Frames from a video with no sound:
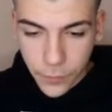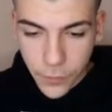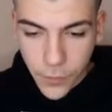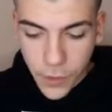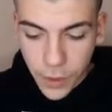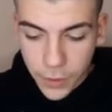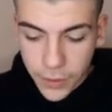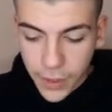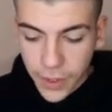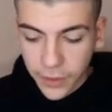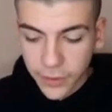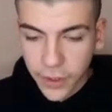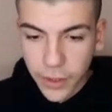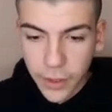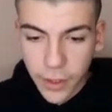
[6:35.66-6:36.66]
next
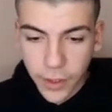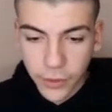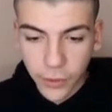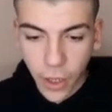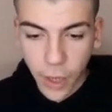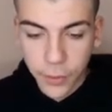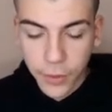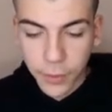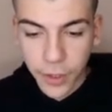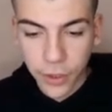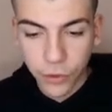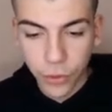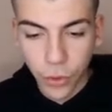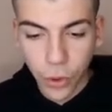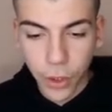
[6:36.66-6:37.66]
thing is
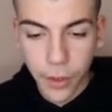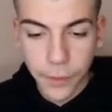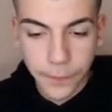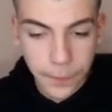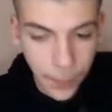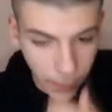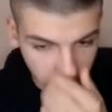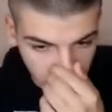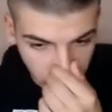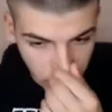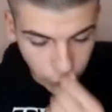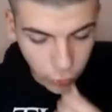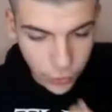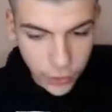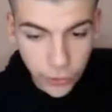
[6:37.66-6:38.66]
optimize your
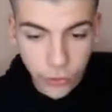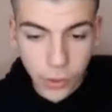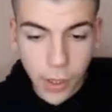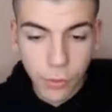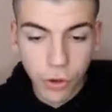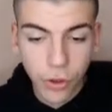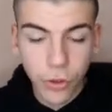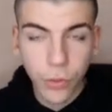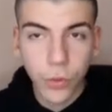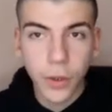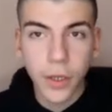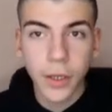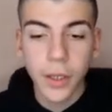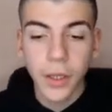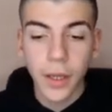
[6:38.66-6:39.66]
description. You want
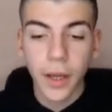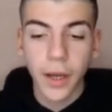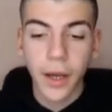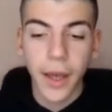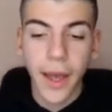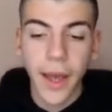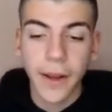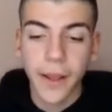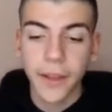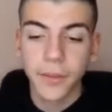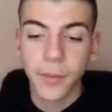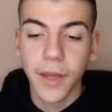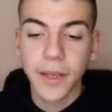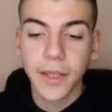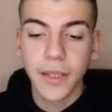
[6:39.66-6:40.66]
to add as
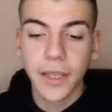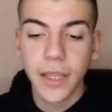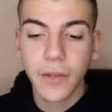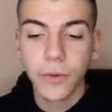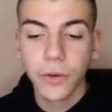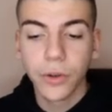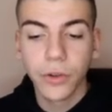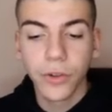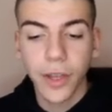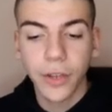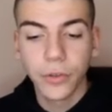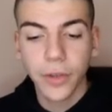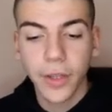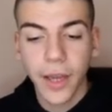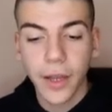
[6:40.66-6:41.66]
many keywords
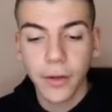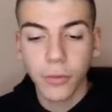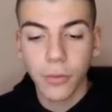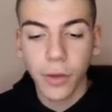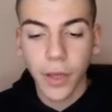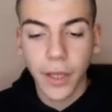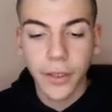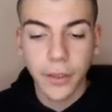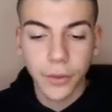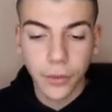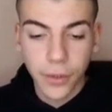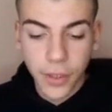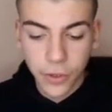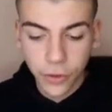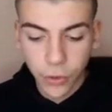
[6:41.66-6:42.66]
as you can related to
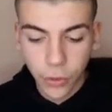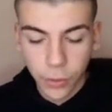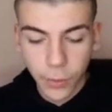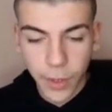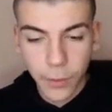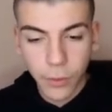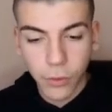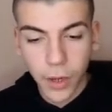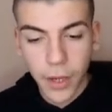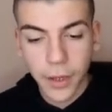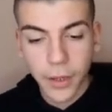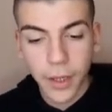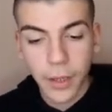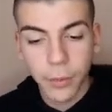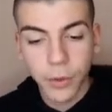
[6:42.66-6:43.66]
this. You will maybe
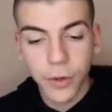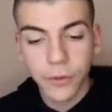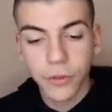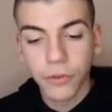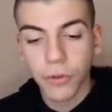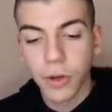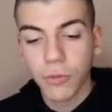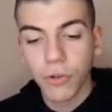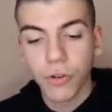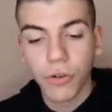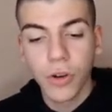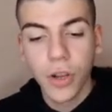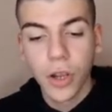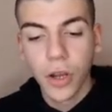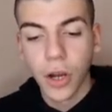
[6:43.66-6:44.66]
write a brief
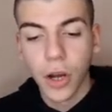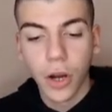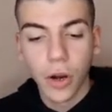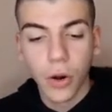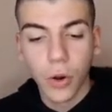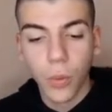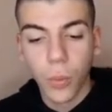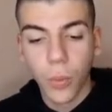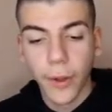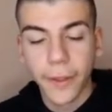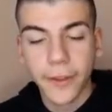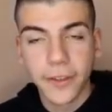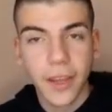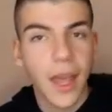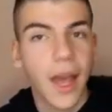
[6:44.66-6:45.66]
description of what
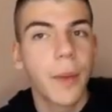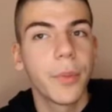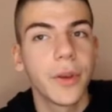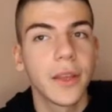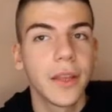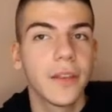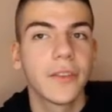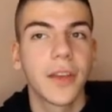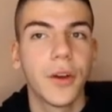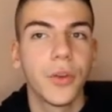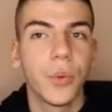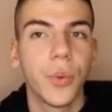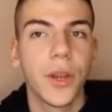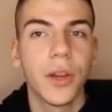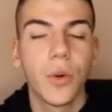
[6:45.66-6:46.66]
is happening inside of the
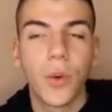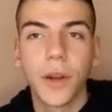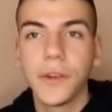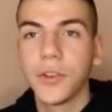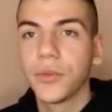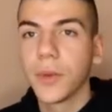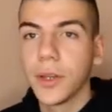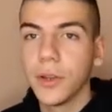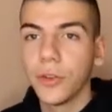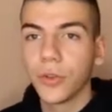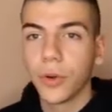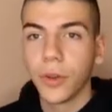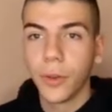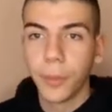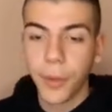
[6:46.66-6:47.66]
video, what this video is
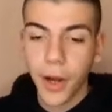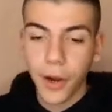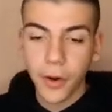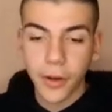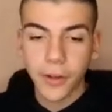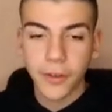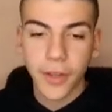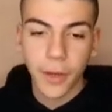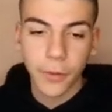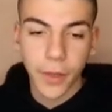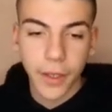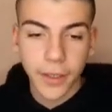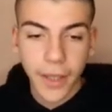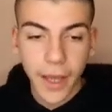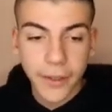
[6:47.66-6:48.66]
all about, and stuff
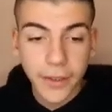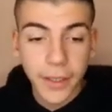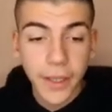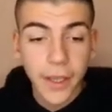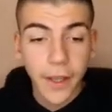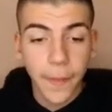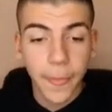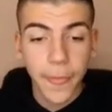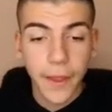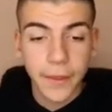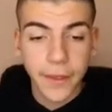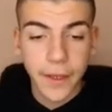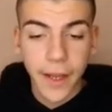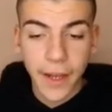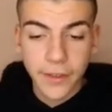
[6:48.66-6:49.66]
like that. Then the
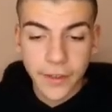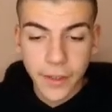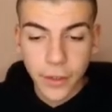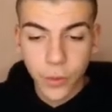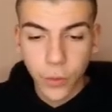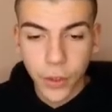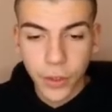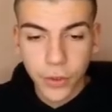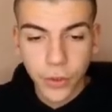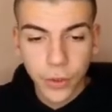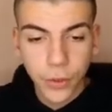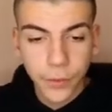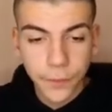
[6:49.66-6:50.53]
next thing you want to do,